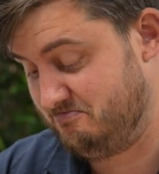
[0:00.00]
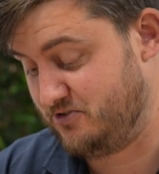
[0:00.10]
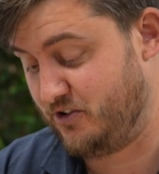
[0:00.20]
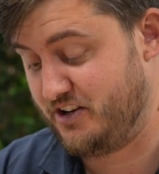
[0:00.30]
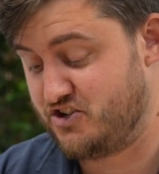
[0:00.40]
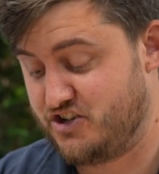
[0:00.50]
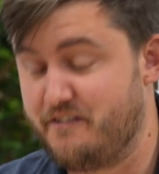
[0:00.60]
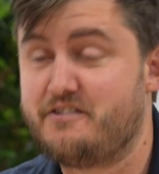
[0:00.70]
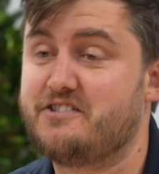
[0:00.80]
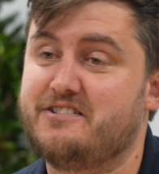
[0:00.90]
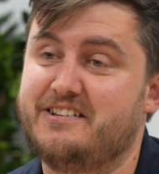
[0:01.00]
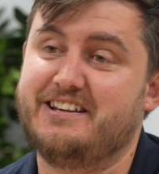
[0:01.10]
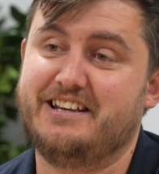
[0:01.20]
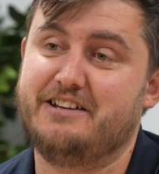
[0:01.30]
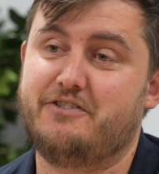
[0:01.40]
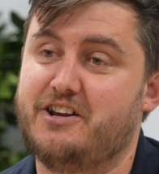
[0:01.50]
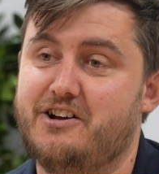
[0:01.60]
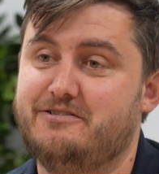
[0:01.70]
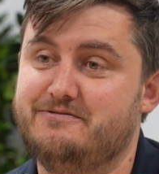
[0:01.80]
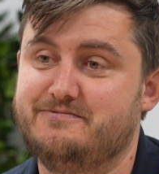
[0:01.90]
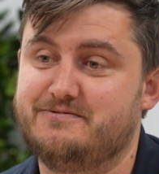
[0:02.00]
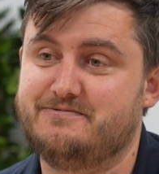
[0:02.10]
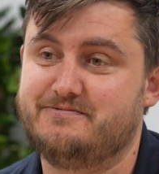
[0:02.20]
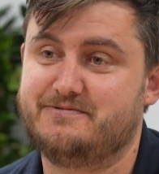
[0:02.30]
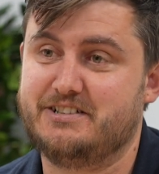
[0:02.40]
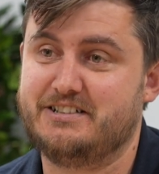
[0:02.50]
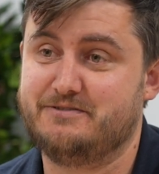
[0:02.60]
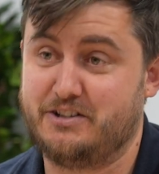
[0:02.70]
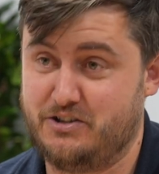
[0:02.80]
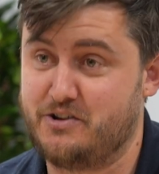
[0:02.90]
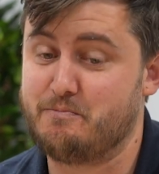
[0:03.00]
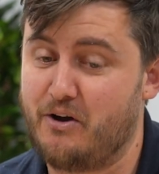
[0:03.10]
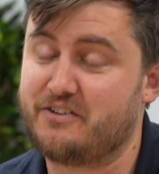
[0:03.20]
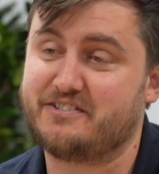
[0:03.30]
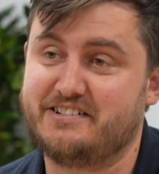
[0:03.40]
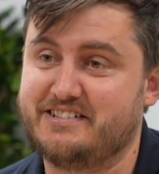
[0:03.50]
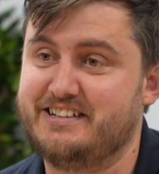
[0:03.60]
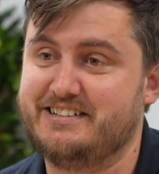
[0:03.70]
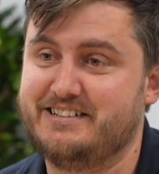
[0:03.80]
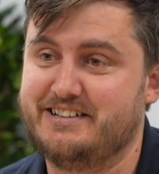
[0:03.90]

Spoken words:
Or any shifts in video that you can personally see?